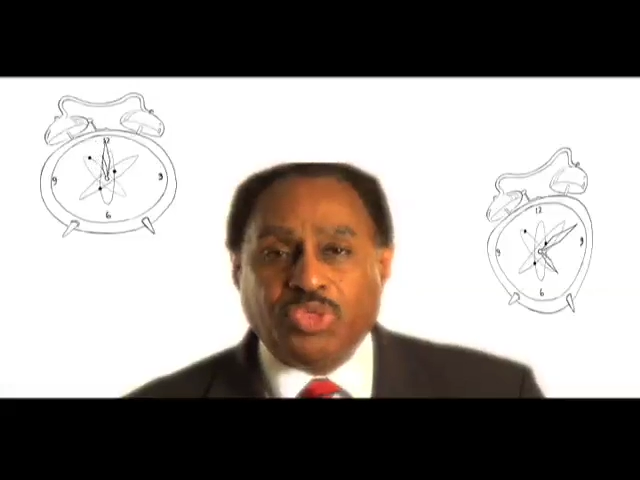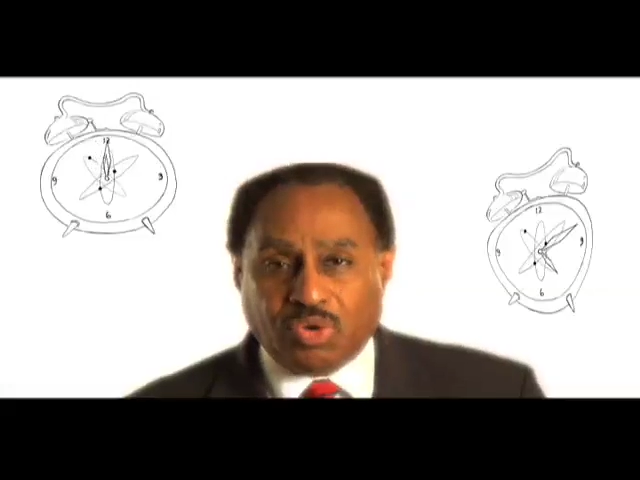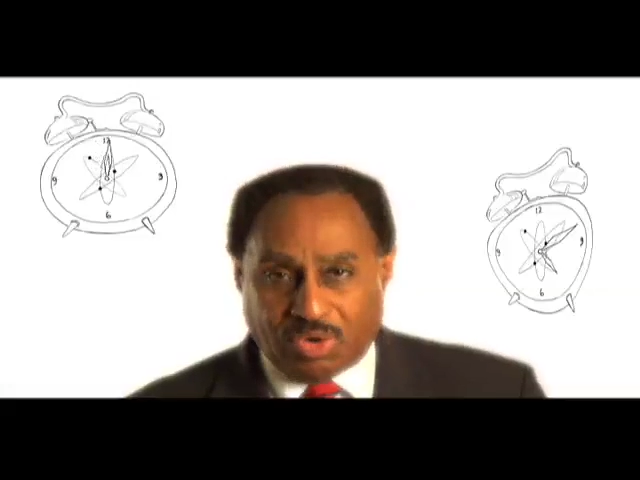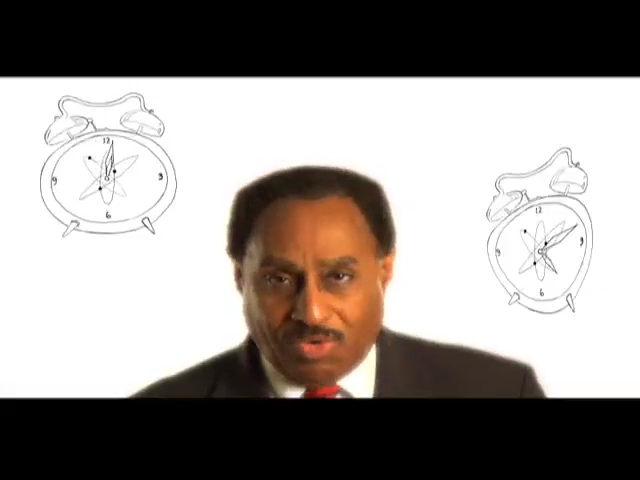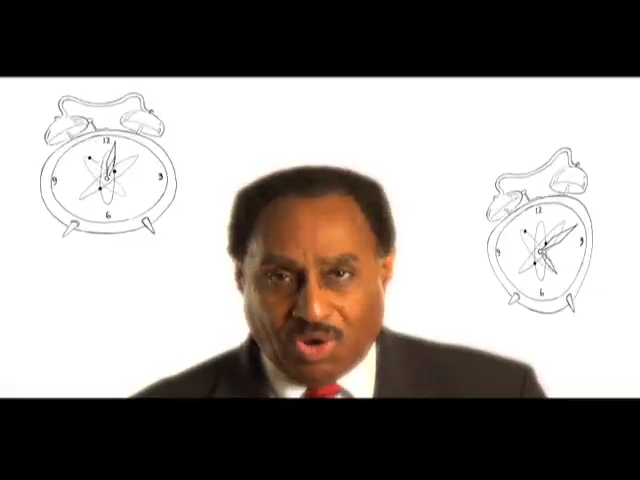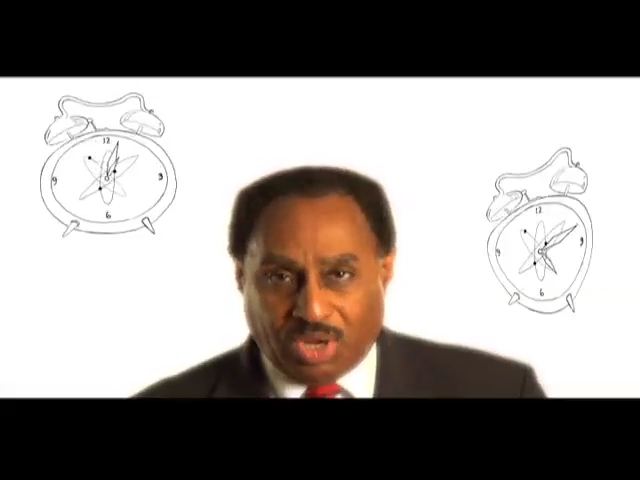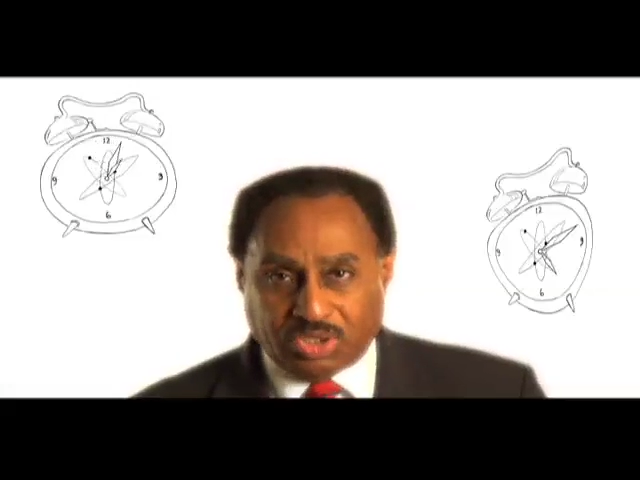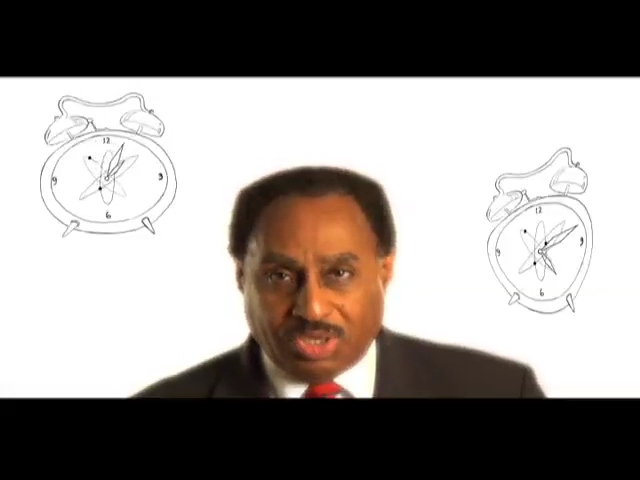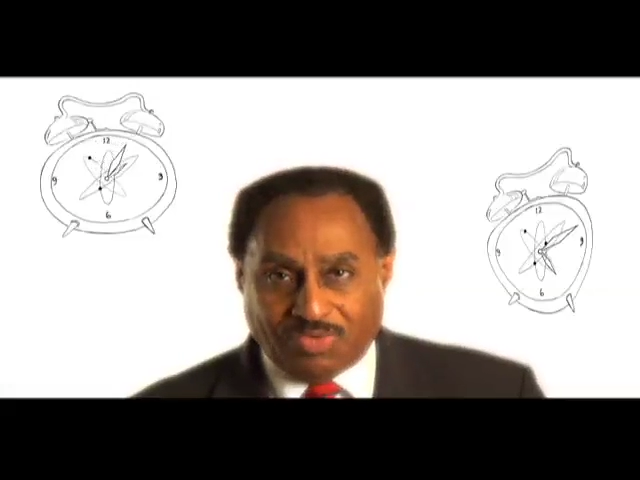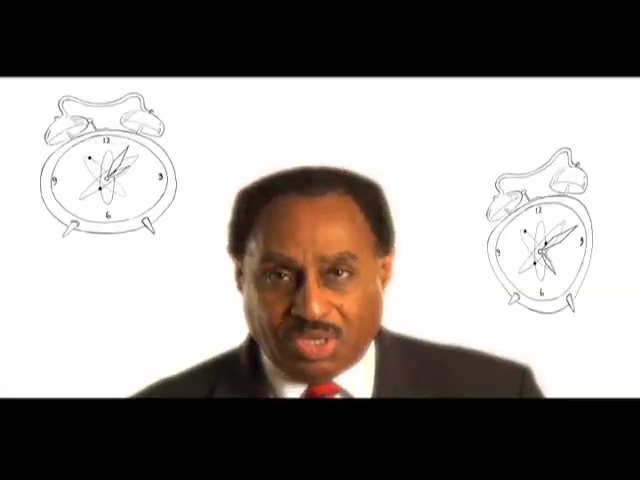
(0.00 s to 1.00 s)
theory of
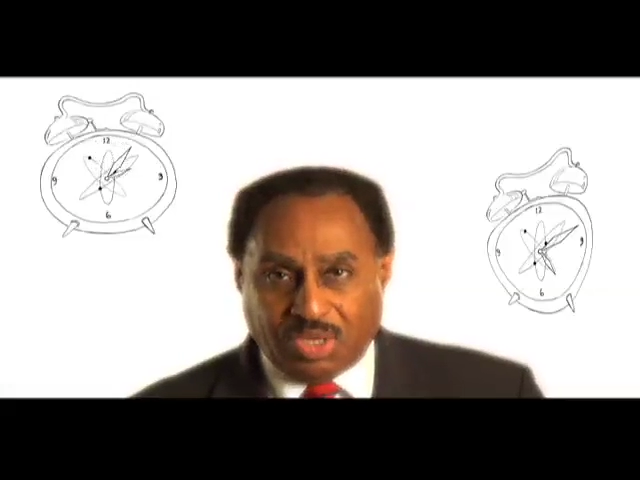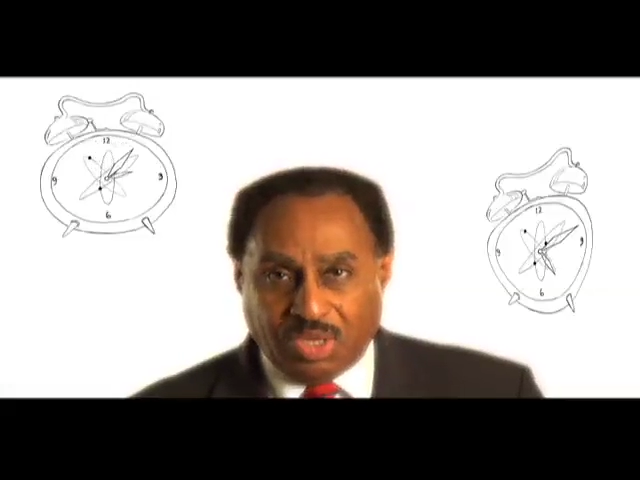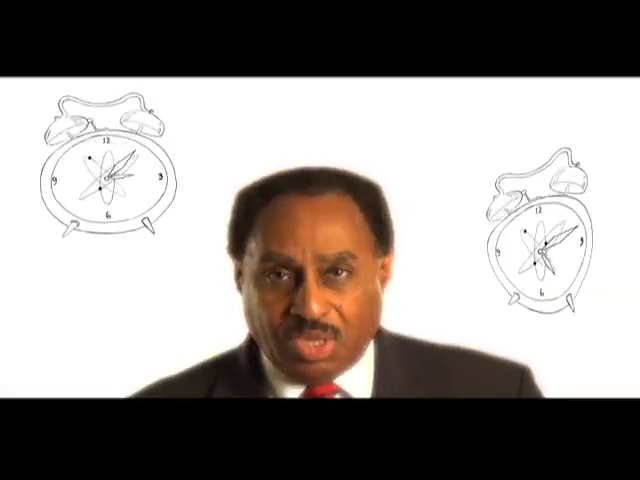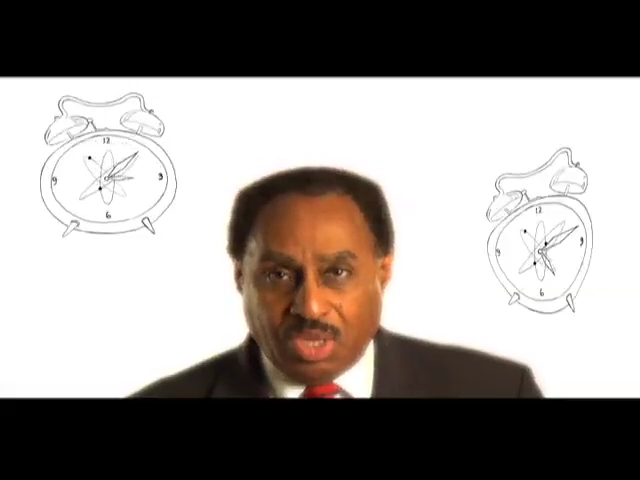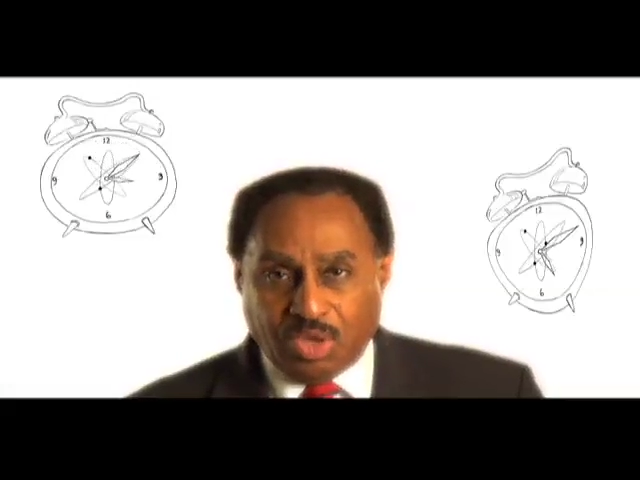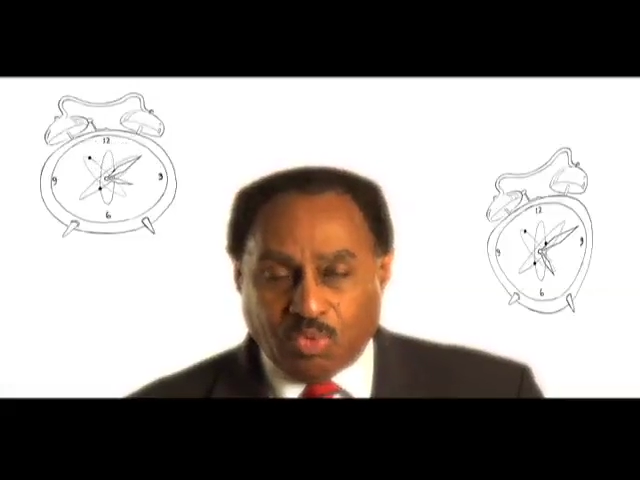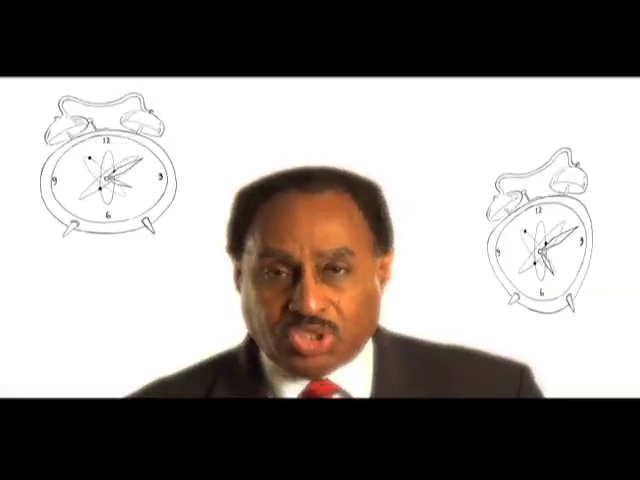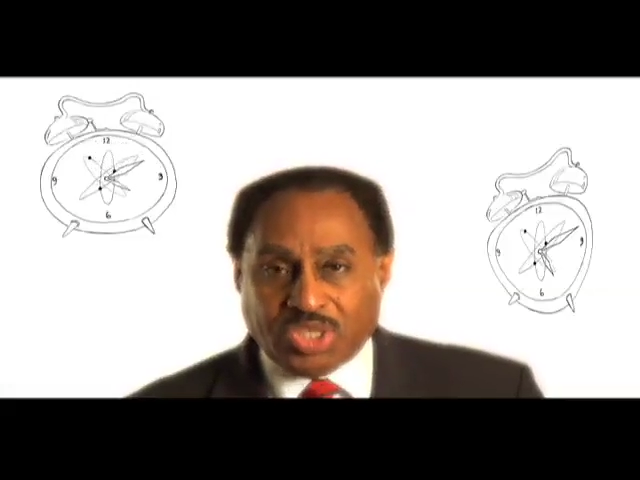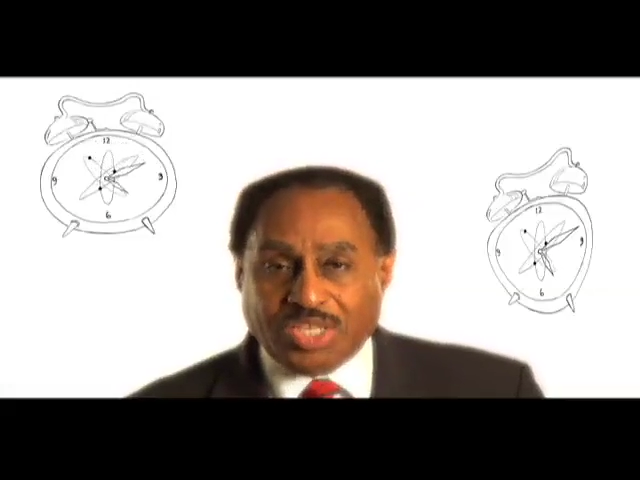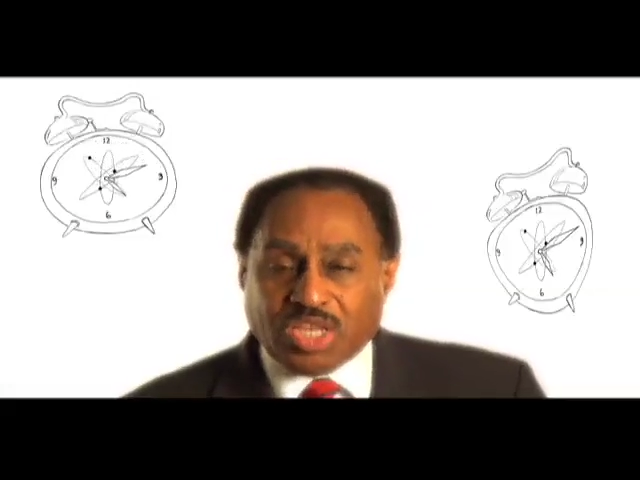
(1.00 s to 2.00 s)
relativity,
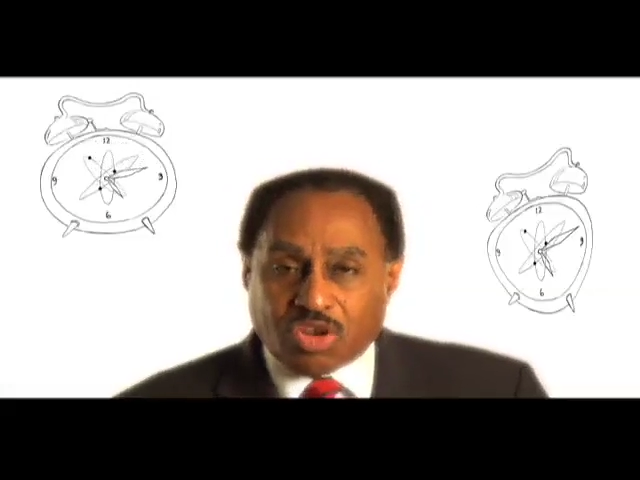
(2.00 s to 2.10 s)
which says